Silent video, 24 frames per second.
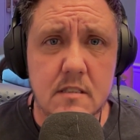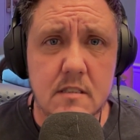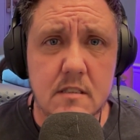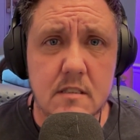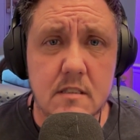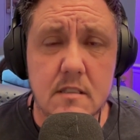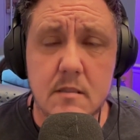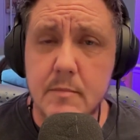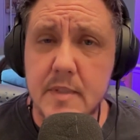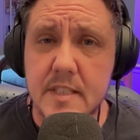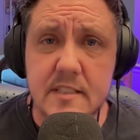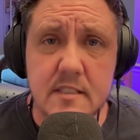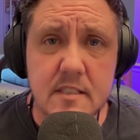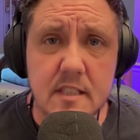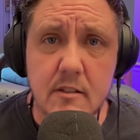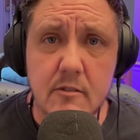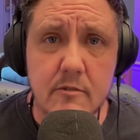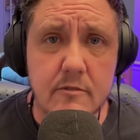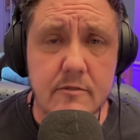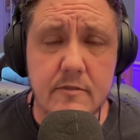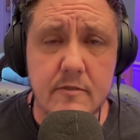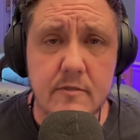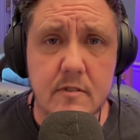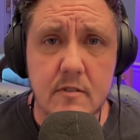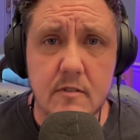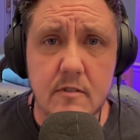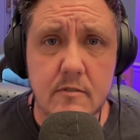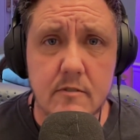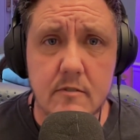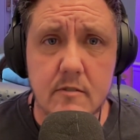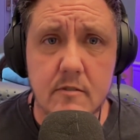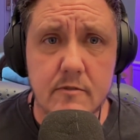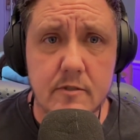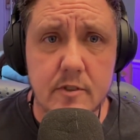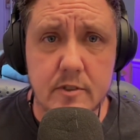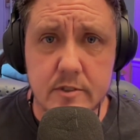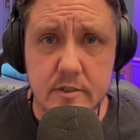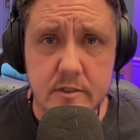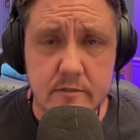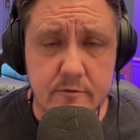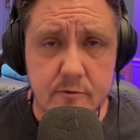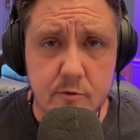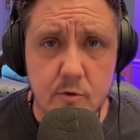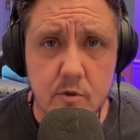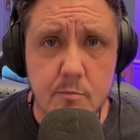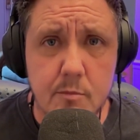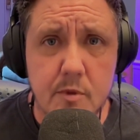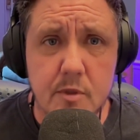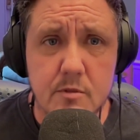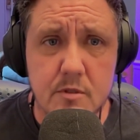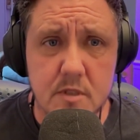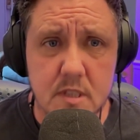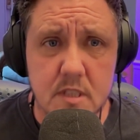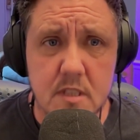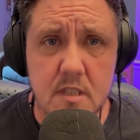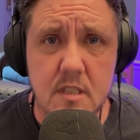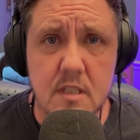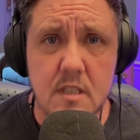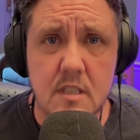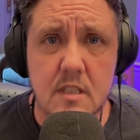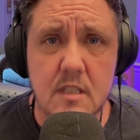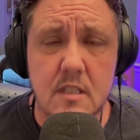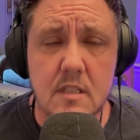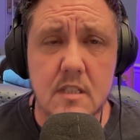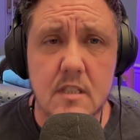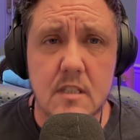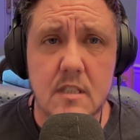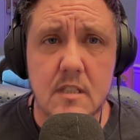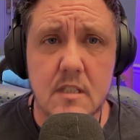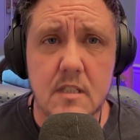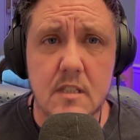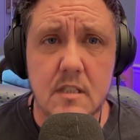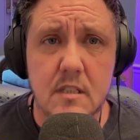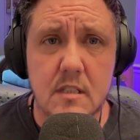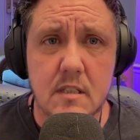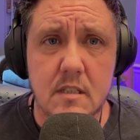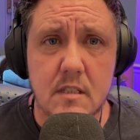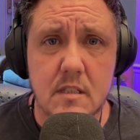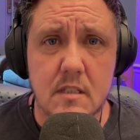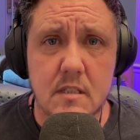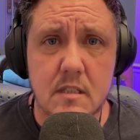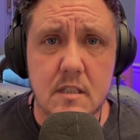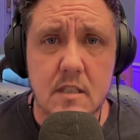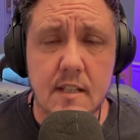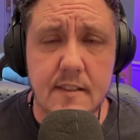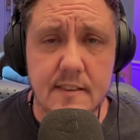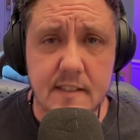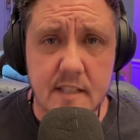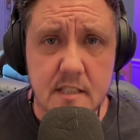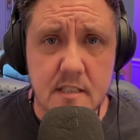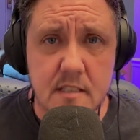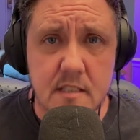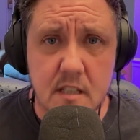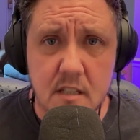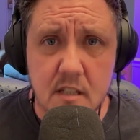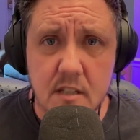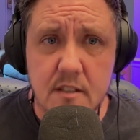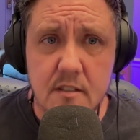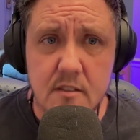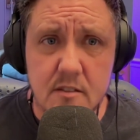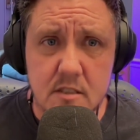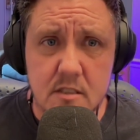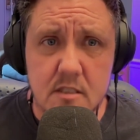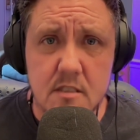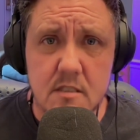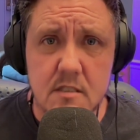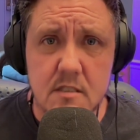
To myself, first and foremost, and then to others.